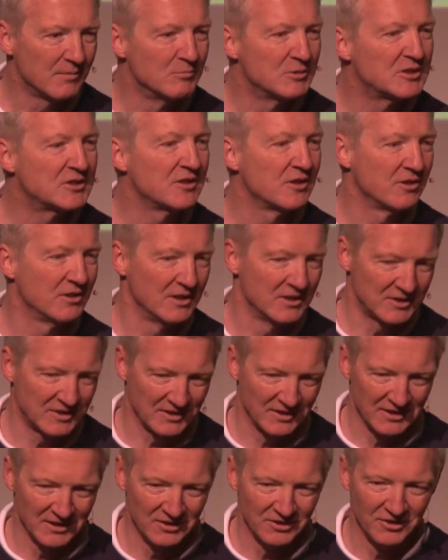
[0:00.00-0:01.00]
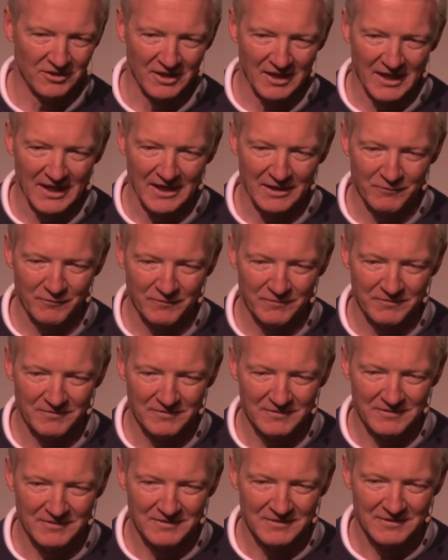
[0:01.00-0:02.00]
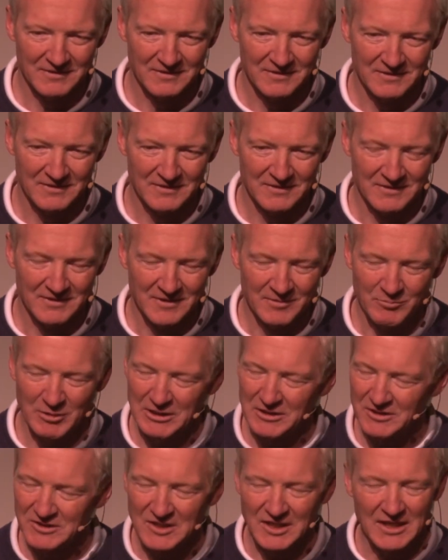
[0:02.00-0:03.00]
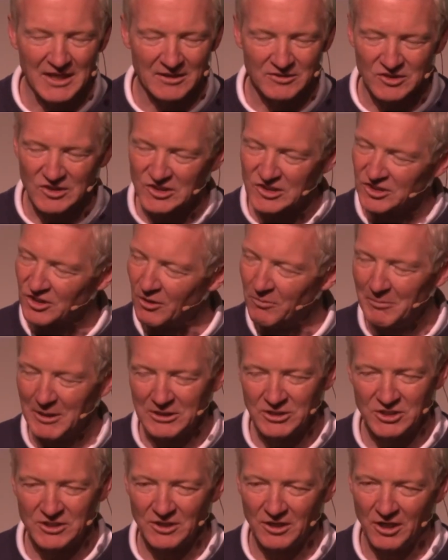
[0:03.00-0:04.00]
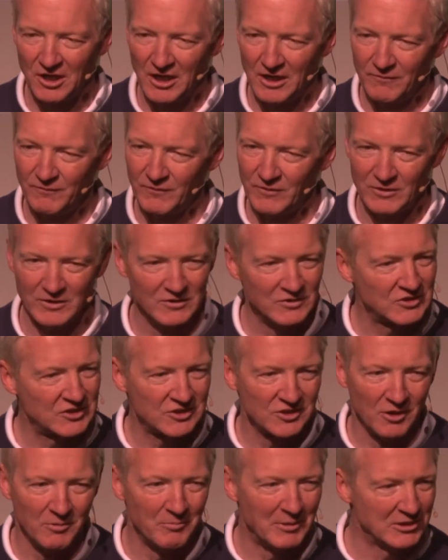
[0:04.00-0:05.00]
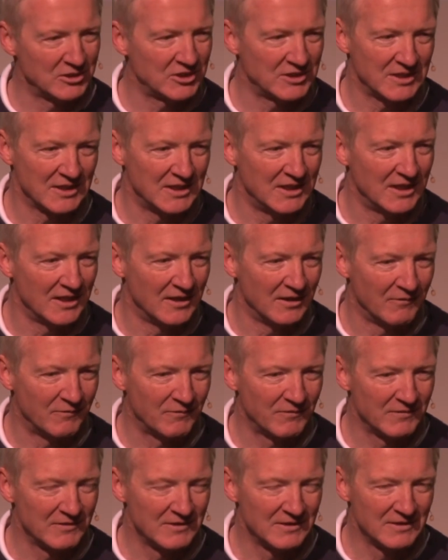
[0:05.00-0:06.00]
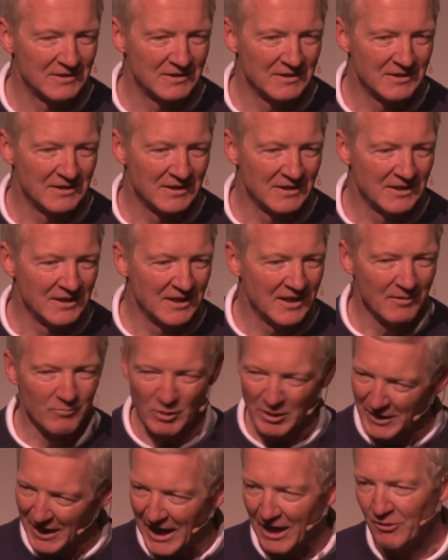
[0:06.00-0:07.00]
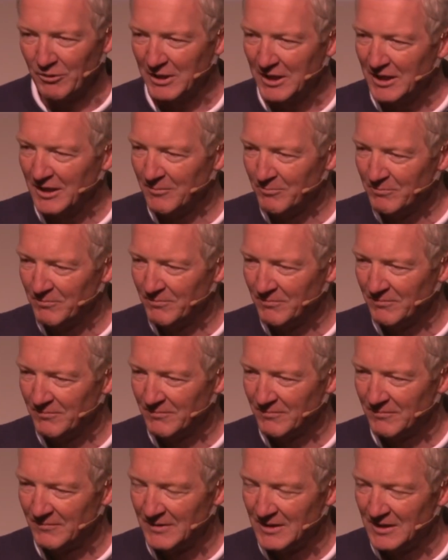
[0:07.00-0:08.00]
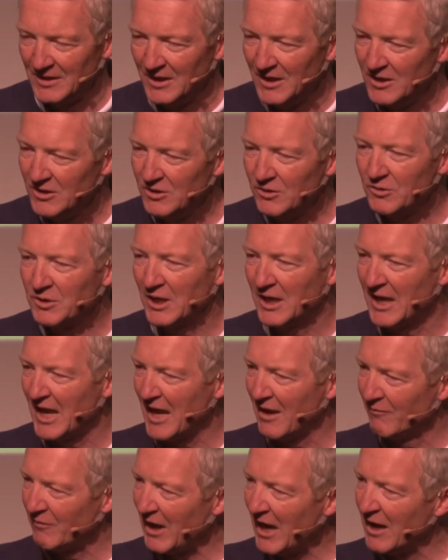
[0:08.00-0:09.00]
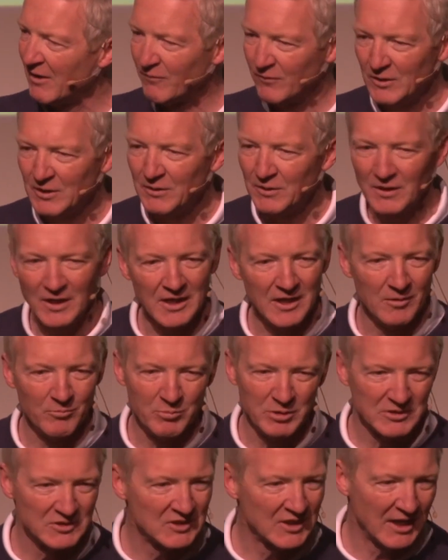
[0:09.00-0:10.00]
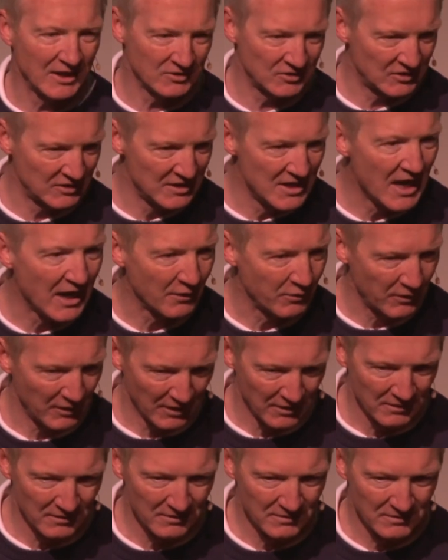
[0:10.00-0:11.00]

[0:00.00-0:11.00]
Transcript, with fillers: him seriously in your life because he has so much to offer and so much to give. And without him, you can have everything and possess nothing.